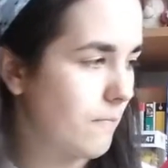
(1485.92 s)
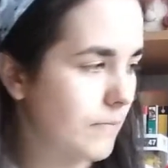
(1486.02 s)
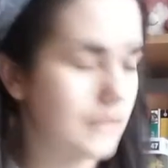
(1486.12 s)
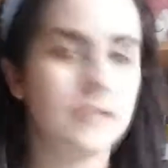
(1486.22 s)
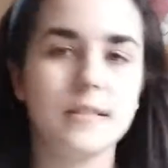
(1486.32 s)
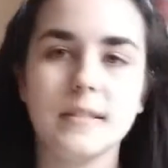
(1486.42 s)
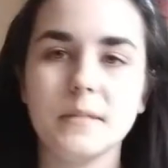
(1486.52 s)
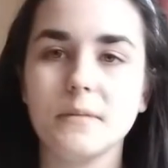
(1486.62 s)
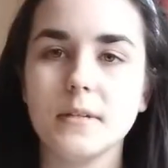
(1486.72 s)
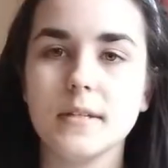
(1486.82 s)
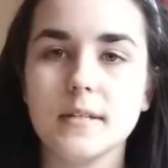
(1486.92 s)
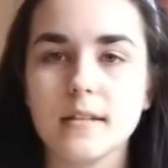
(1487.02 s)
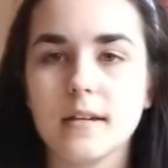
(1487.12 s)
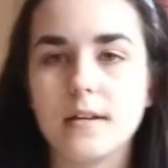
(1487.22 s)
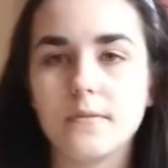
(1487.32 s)
this series
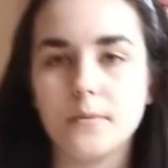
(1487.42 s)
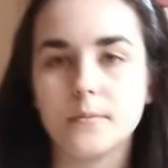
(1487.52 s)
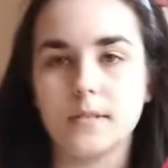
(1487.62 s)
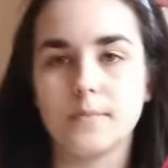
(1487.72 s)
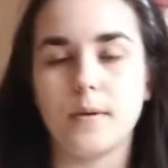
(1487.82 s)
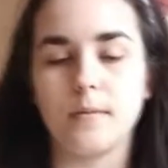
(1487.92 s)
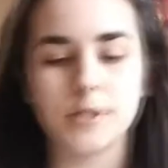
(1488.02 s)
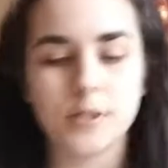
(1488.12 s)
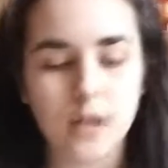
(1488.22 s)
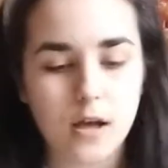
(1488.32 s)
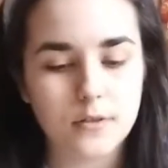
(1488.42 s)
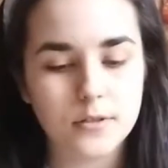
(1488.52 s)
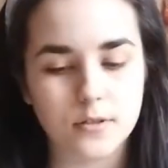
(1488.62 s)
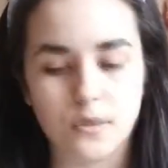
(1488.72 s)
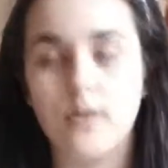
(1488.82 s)
from this publishing house,
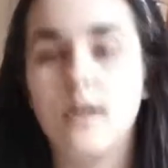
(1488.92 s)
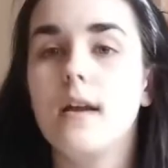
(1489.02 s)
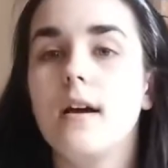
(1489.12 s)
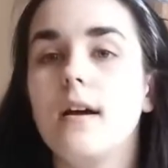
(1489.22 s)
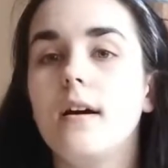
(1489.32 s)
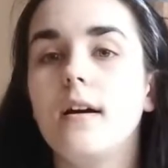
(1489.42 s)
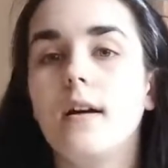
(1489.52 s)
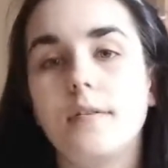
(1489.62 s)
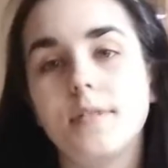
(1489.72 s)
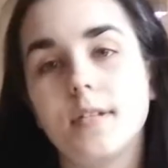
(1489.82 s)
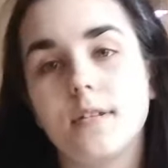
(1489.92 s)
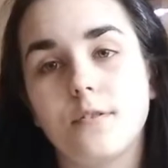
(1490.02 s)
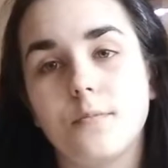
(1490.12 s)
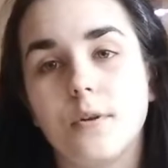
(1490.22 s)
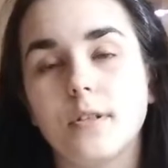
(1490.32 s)
so I decided
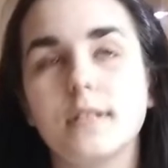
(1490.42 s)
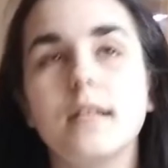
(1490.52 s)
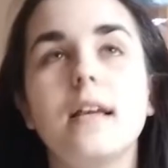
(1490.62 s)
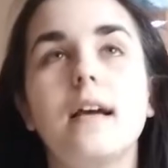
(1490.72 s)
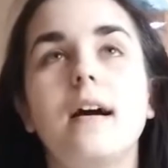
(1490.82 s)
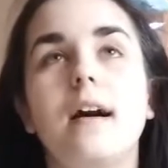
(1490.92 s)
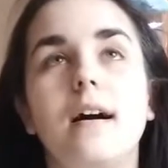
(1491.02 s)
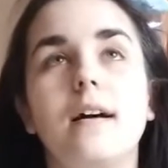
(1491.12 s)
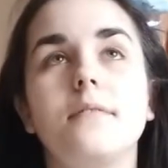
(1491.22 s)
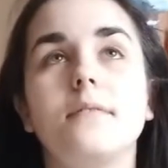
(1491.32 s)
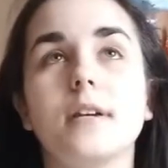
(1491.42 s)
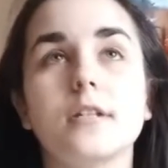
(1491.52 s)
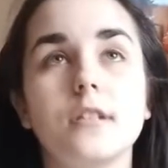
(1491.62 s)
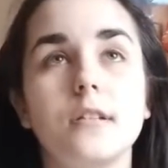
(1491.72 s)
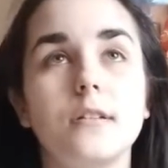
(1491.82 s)
to buy it. I've
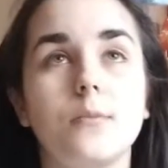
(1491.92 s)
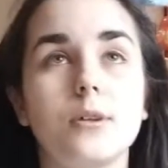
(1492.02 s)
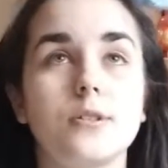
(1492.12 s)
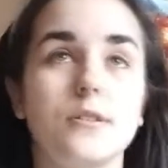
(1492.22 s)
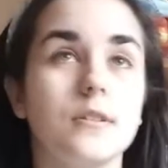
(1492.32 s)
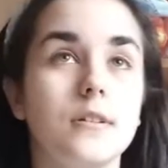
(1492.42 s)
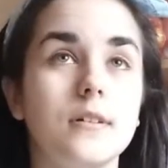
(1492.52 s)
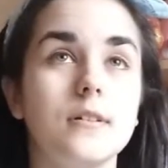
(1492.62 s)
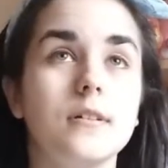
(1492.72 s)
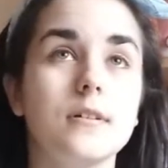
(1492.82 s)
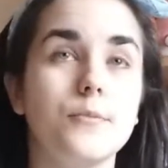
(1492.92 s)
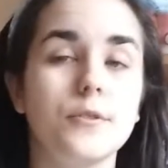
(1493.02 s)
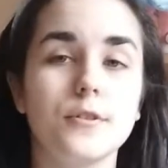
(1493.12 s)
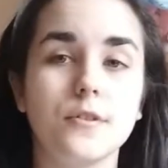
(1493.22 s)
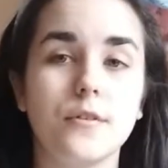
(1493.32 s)
actually worked in a
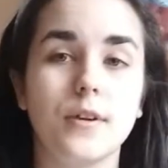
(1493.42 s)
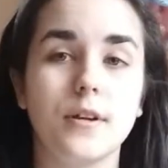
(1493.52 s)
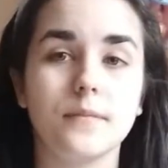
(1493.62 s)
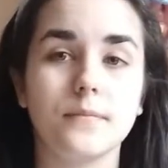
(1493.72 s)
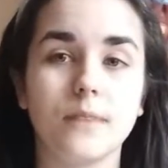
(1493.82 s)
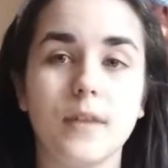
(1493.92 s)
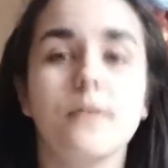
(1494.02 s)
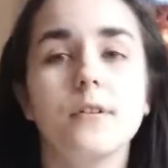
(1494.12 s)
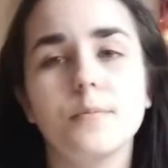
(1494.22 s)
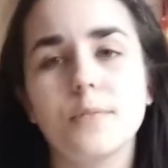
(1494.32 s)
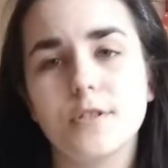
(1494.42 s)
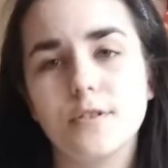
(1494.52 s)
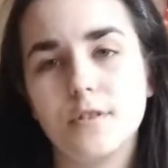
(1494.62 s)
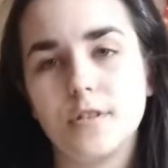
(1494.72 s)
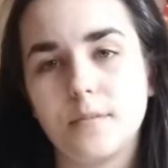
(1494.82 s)
bookstore. I found a
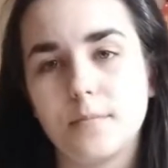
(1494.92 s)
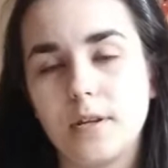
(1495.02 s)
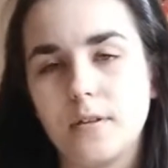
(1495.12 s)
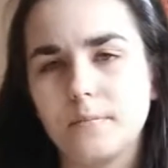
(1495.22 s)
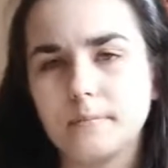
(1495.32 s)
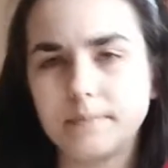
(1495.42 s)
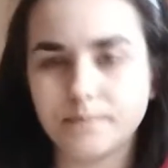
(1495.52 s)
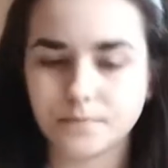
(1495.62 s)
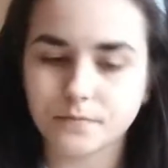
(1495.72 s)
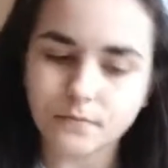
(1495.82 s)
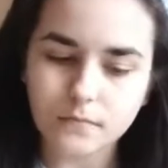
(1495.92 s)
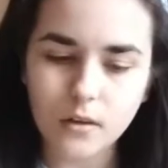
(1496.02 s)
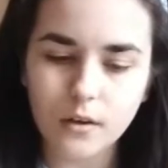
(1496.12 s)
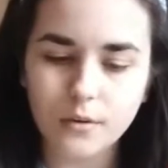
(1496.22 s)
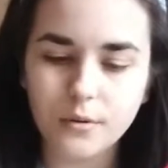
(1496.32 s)
bookstore near my
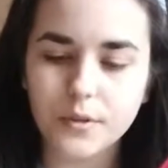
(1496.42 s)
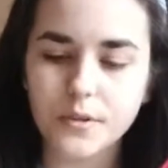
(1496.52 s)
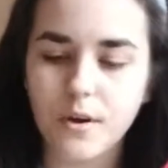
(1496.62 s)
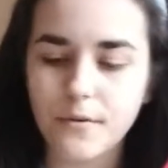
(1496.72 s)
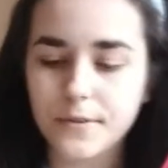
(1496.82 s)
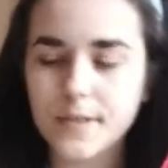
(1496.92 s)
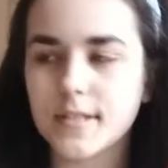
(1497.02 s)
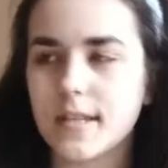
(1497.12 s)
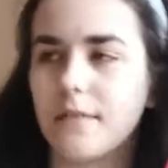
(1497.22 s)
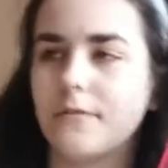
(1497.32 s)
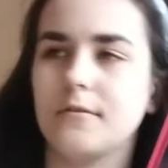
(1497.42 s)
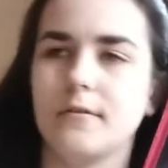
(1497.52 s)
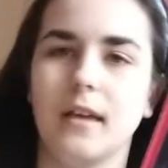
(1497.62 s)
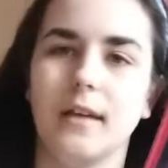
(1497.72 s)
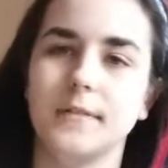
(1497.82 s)
current office, and
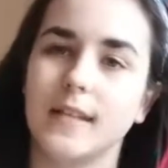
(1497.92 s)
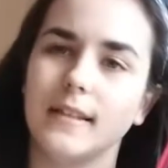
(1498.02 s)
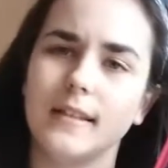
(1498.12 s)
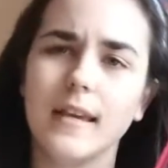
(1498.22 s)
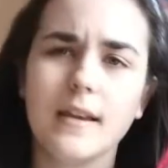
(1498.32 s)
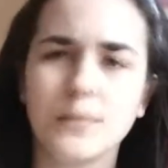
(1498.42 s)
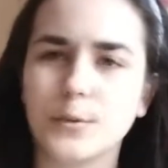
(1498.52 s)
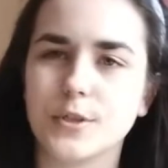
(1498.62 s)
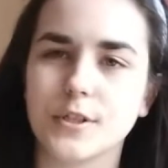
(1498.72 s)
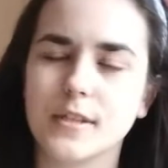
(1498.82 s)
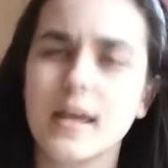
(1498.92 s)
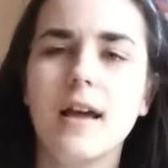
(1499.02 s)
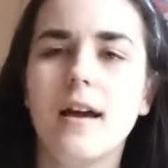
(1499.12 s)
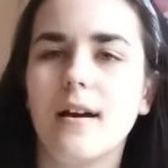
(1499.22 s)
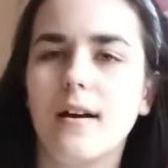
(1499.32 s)
I decided, yeah, I will just
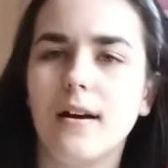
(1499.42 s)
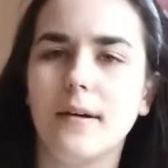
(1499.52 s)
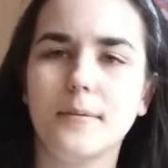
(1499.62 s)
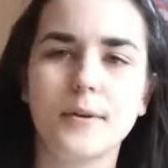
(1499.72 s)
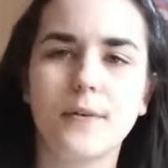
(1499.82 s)
walk